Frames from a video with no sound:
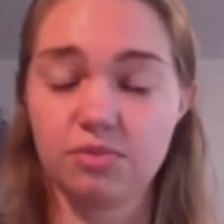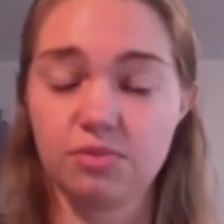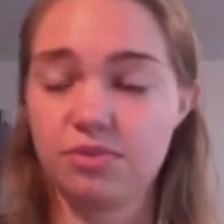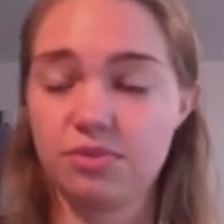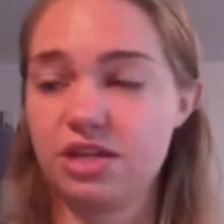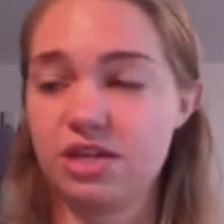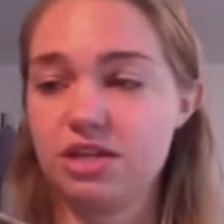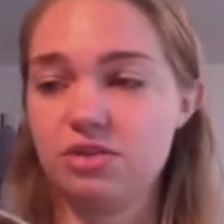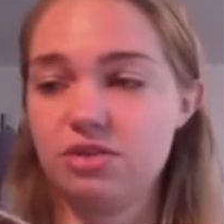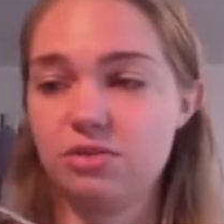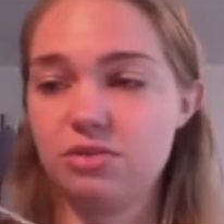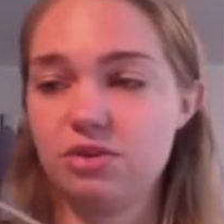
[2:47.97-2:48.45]

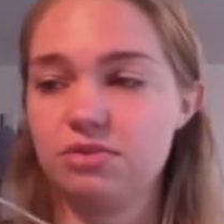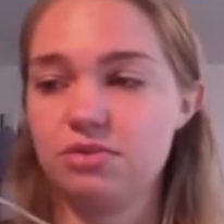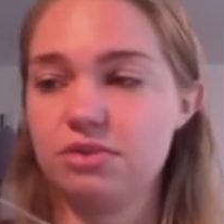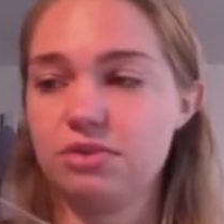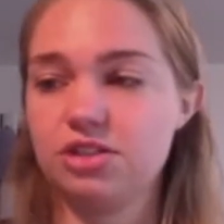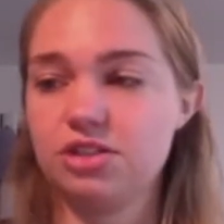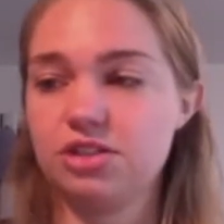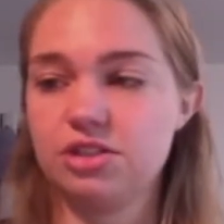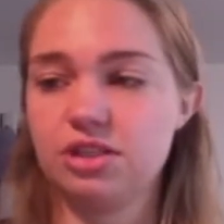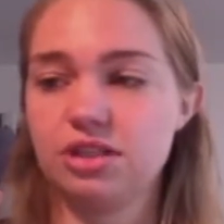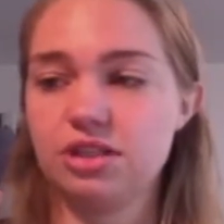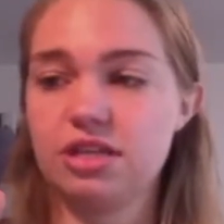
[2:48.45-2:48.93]
would
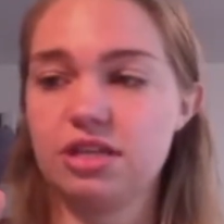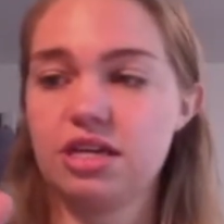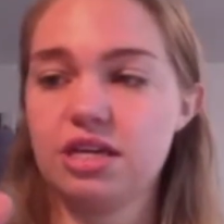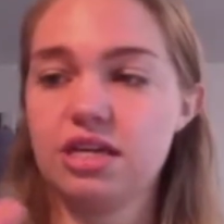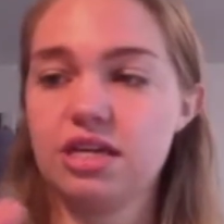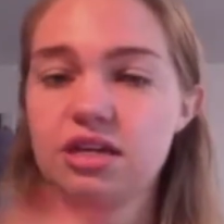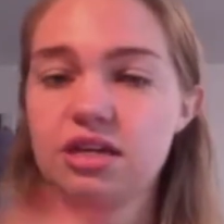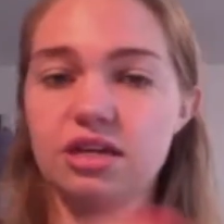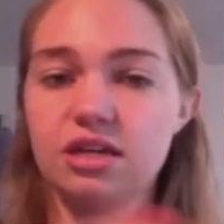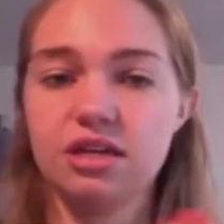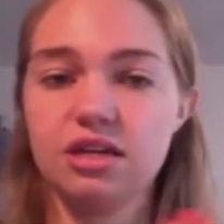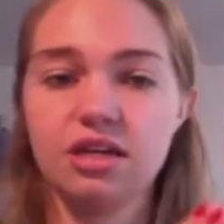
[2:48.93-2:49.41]
originally
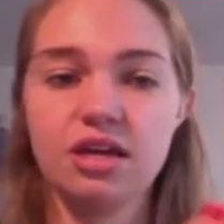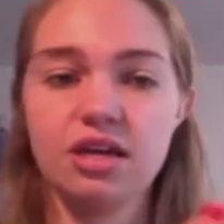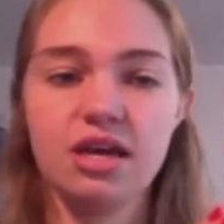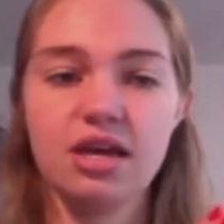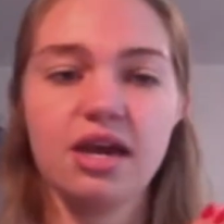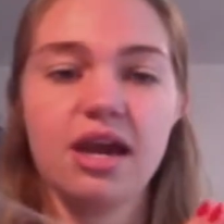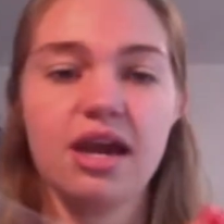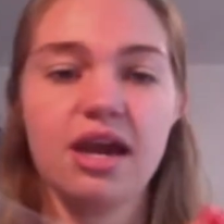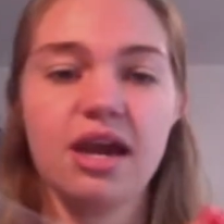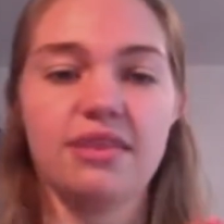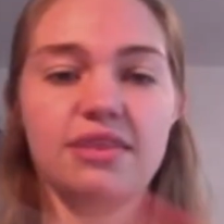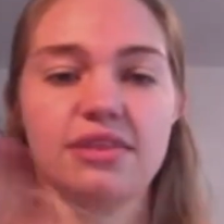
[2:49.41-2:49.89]
think.
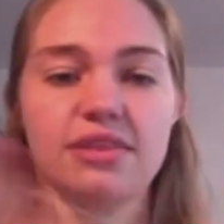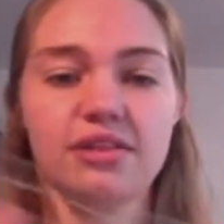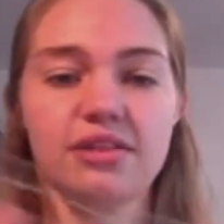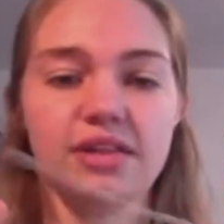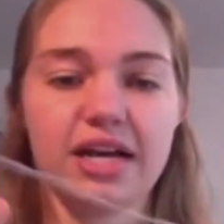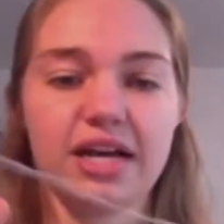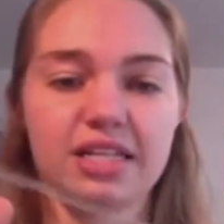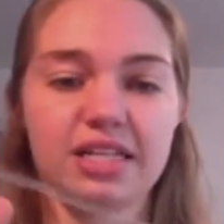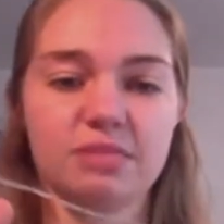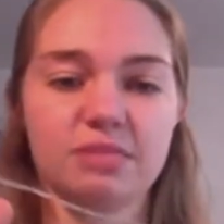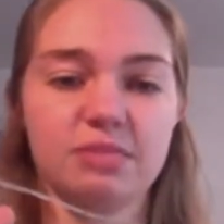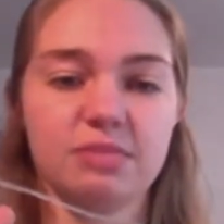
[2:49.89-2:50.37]
And then the
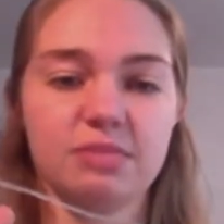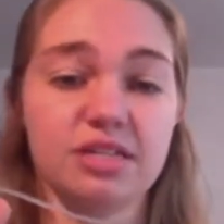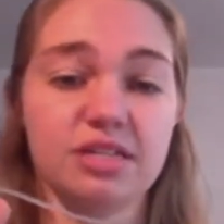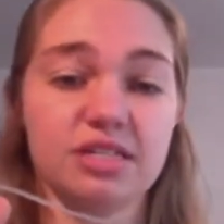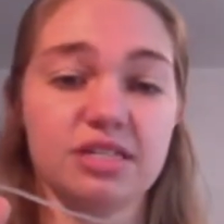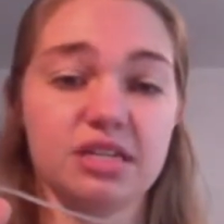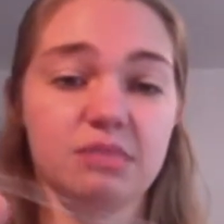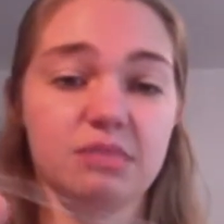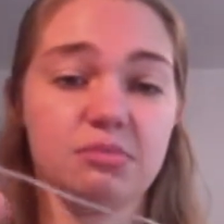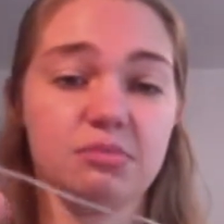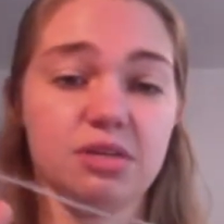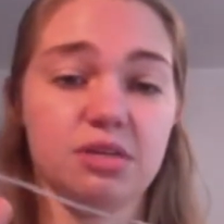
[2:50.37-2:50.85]
last bit is
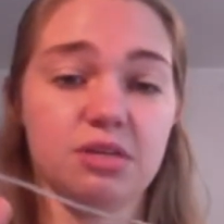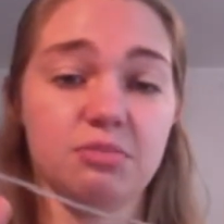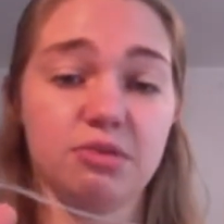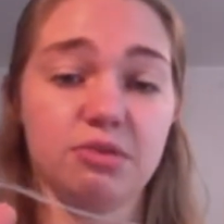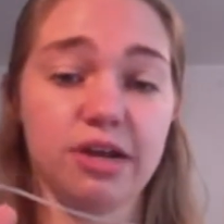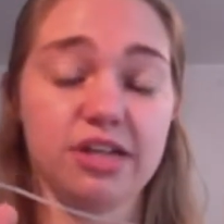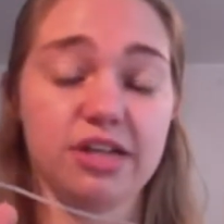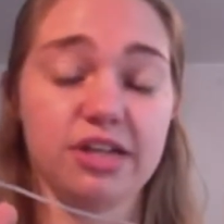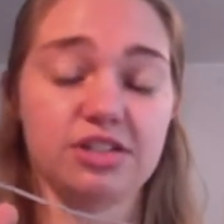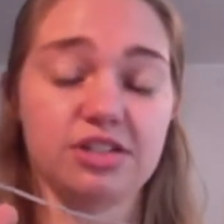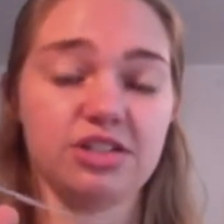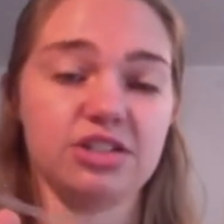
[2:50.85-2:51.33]
going to be the
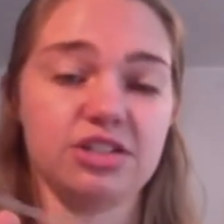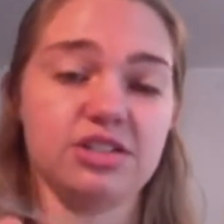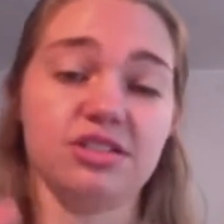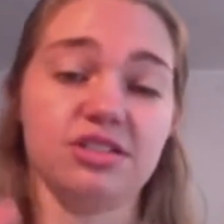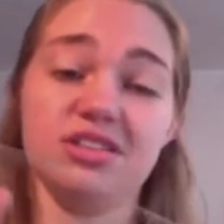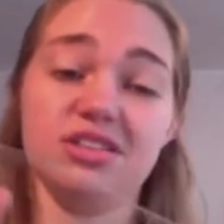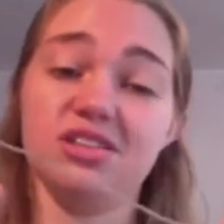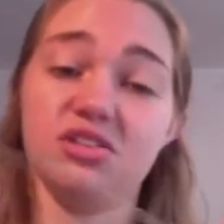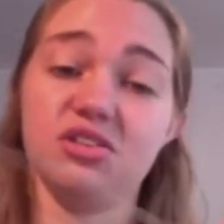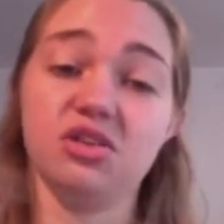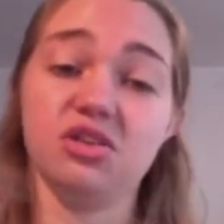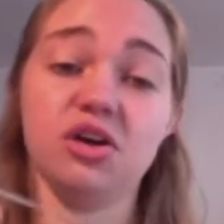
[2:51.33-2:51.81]
branches,
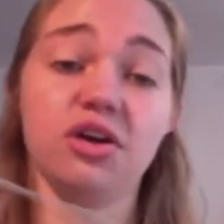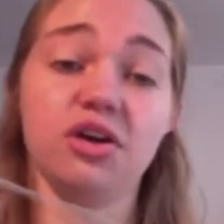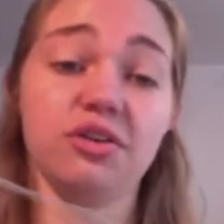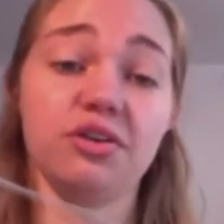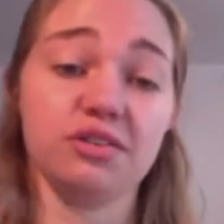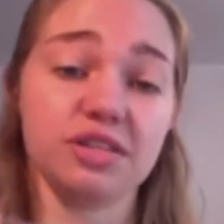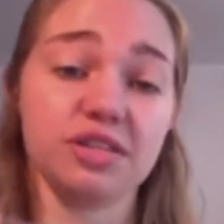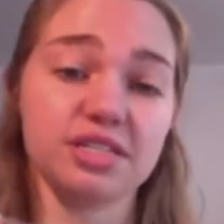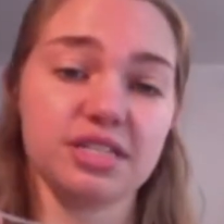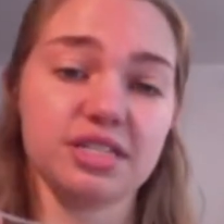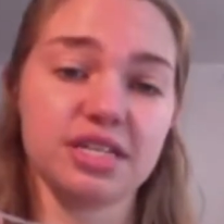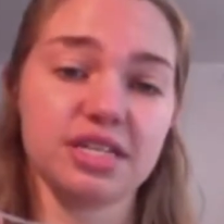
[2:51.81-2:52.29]
and the longer
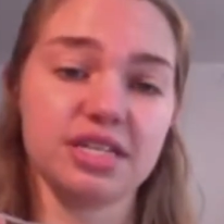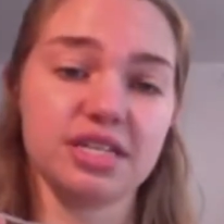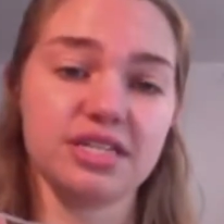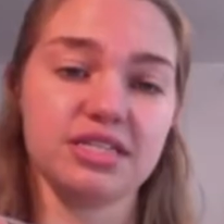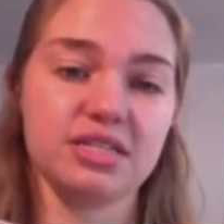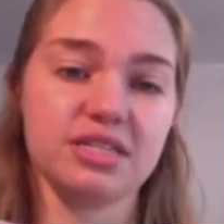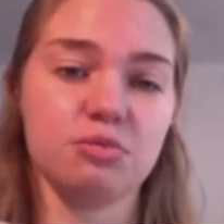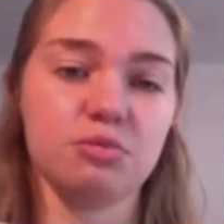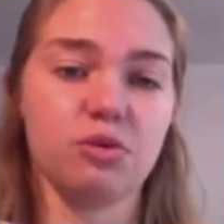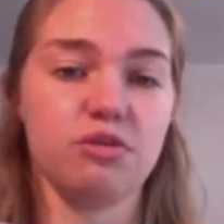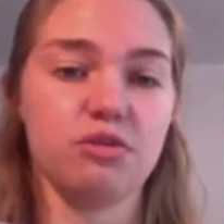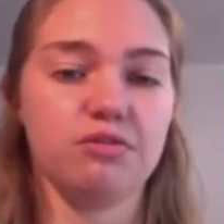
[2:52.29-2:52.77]
this is,
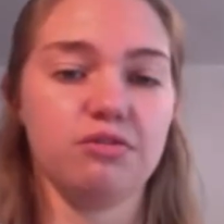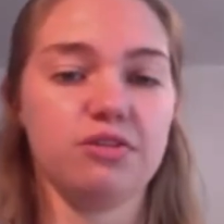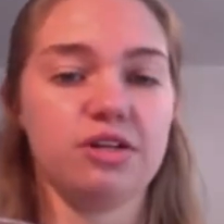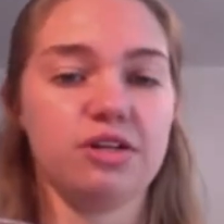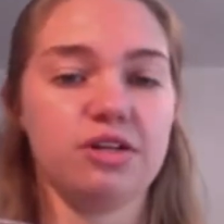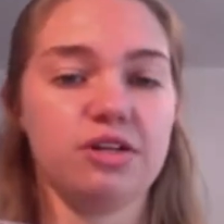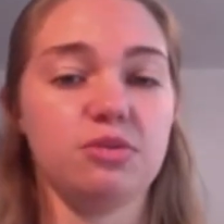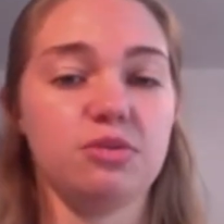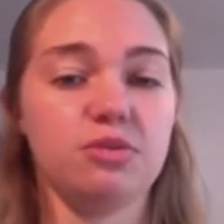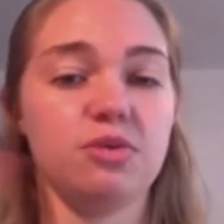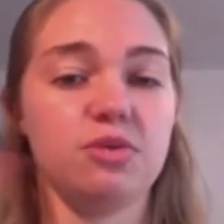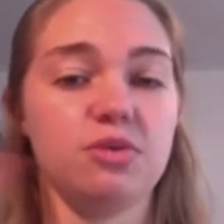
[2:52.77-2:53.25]
the more
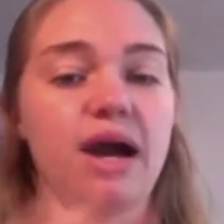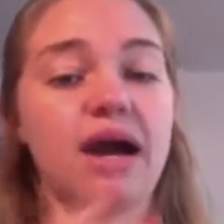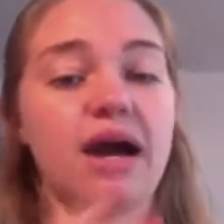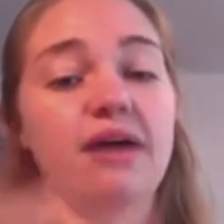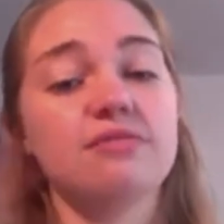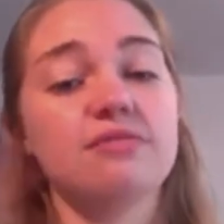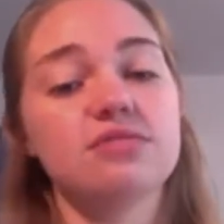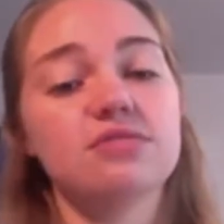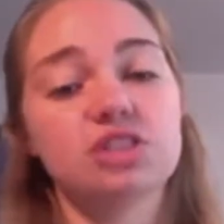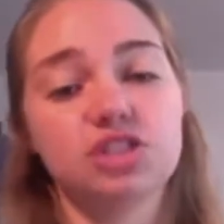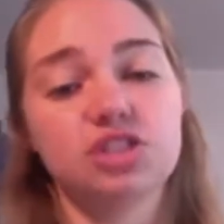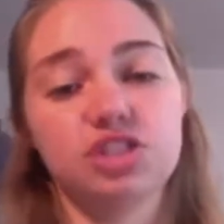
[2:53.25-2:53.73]
freedom you
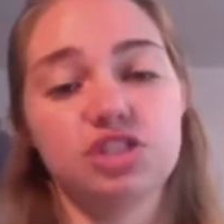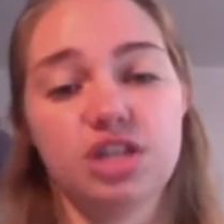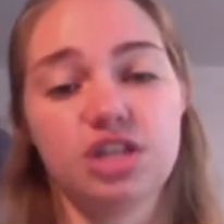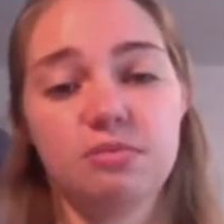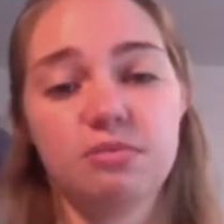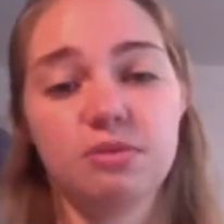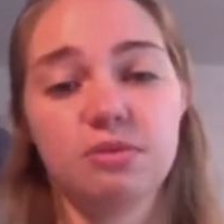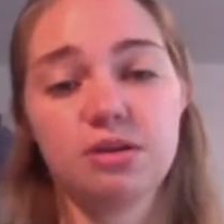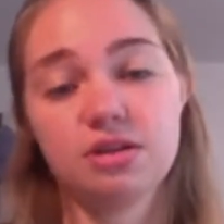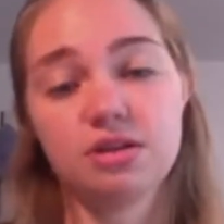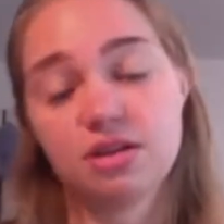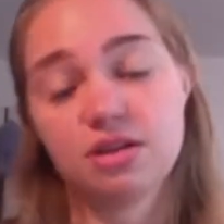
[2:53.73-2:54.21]
have to
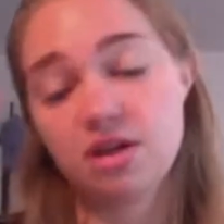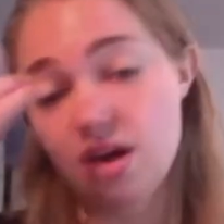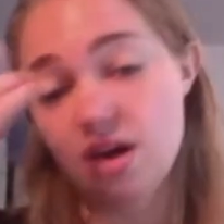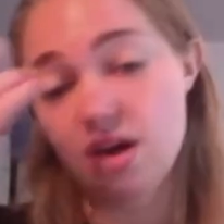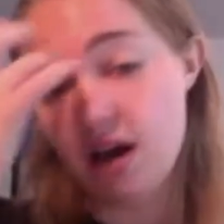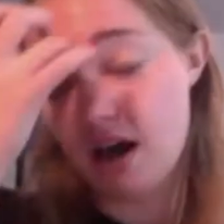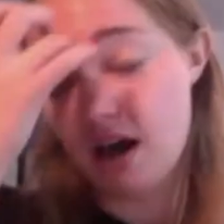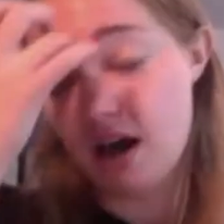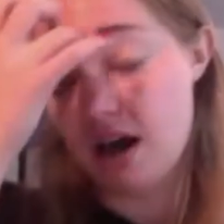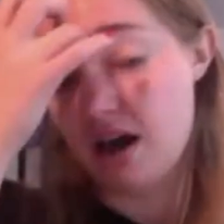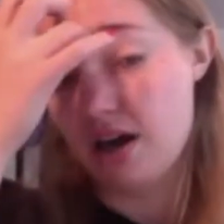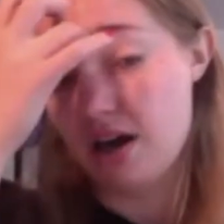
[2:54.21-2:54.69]
shape
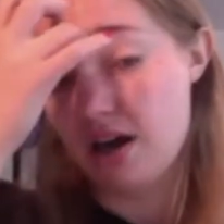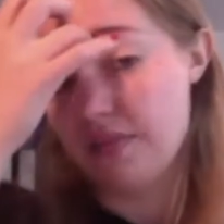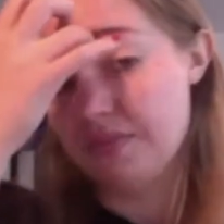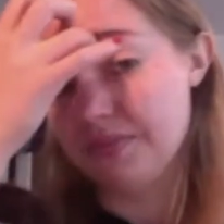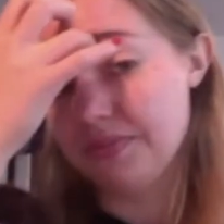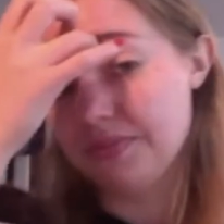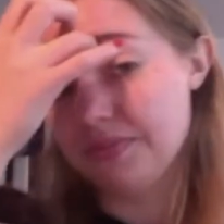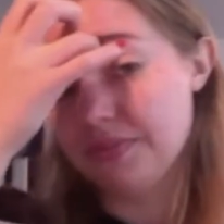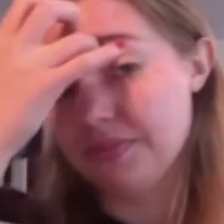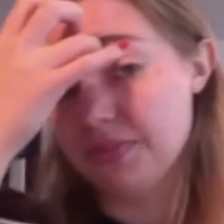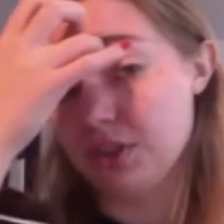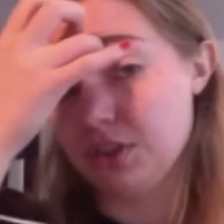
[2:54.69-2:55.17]

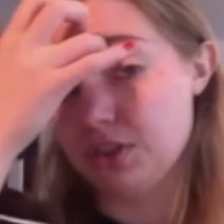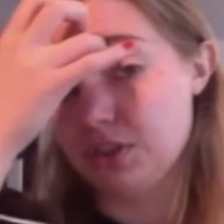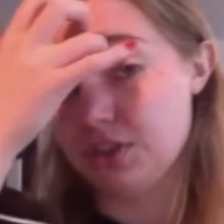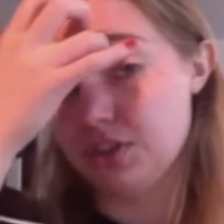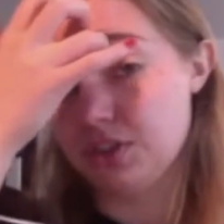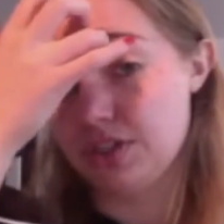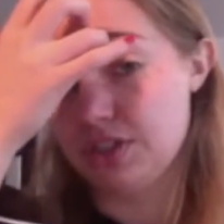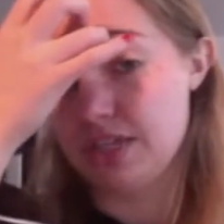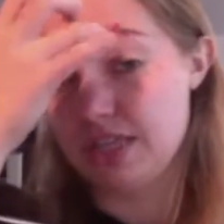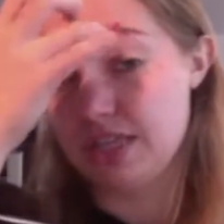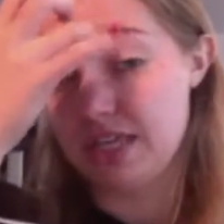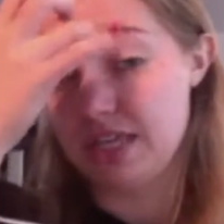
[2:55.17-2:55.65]
your
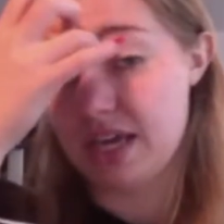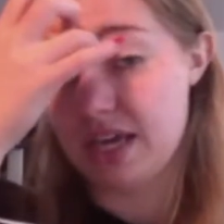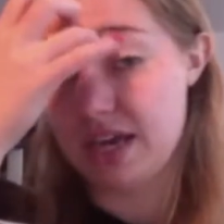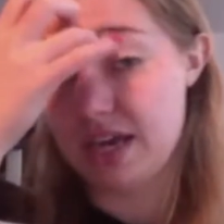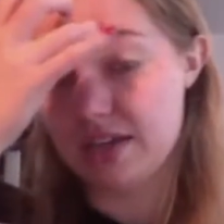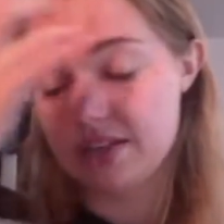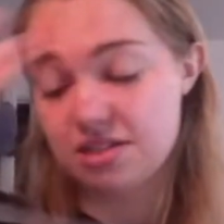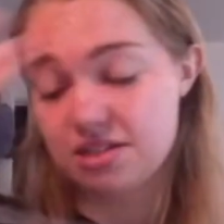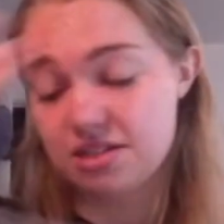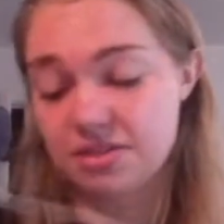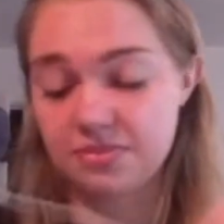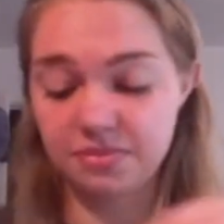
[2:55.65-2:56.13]
tree in the
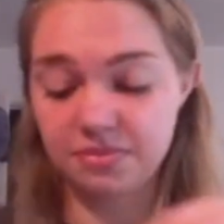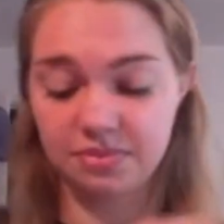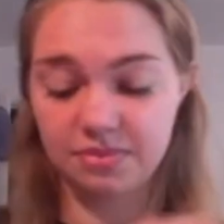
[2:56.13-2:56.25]
end.